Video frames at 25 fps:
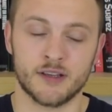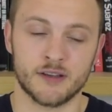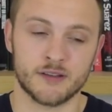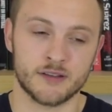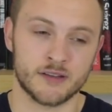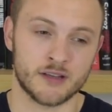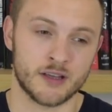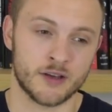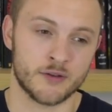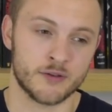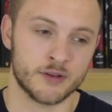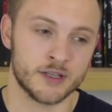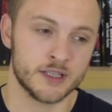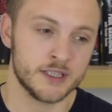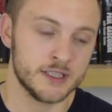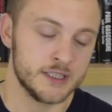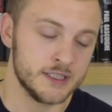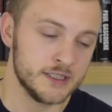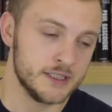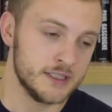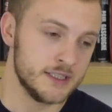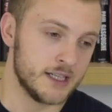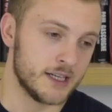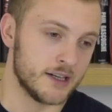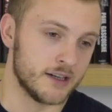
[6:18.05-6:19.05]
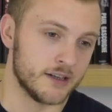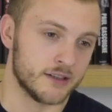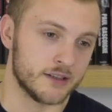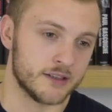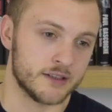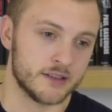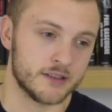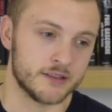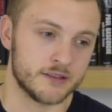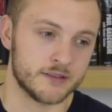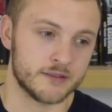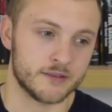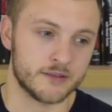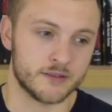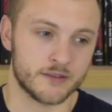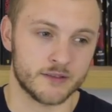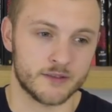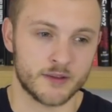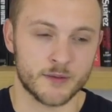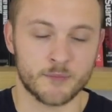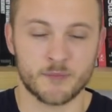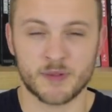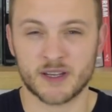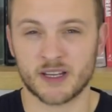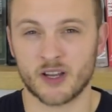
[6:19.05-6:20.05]
You know,
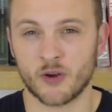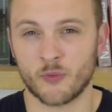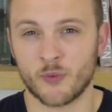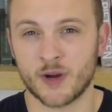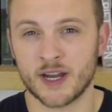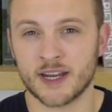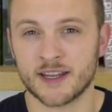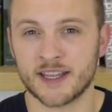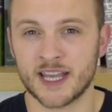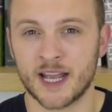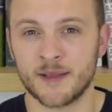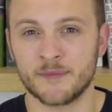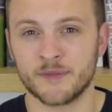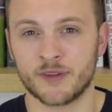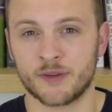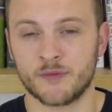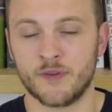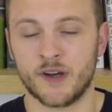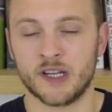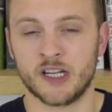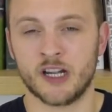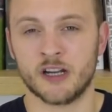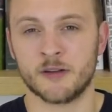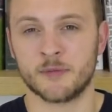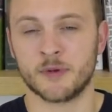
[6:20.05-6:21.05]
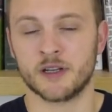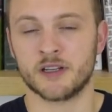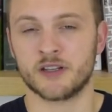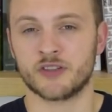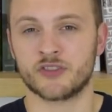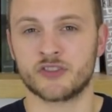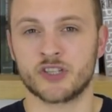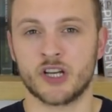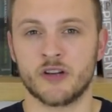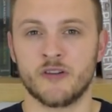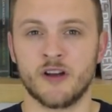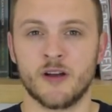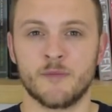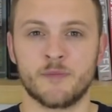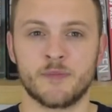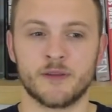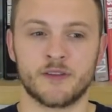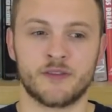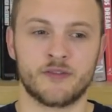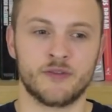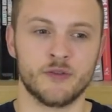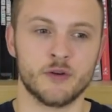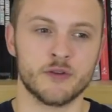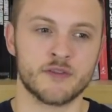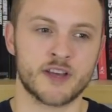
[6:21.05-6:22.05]
the bigger away games is Wijnaldum going to show up. This
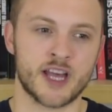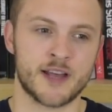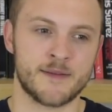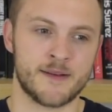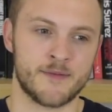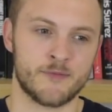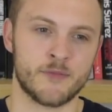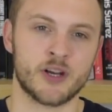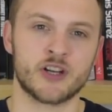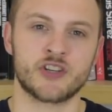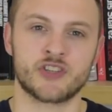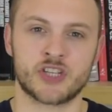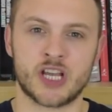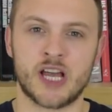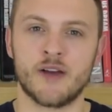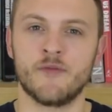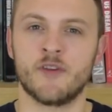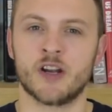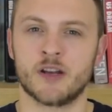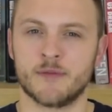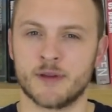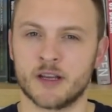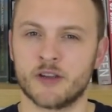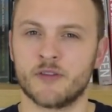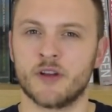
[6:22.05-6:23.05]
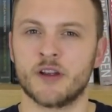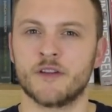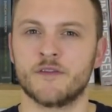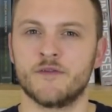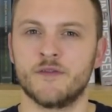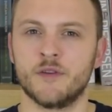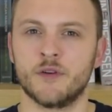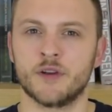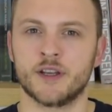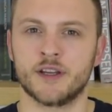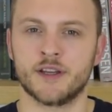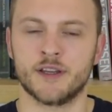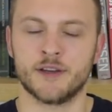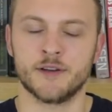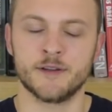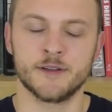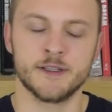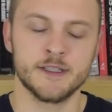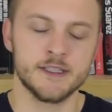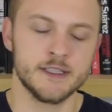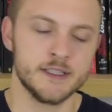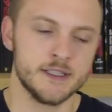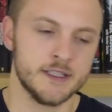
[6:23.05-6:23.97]
sort of game Emre Can would have been great for, you know.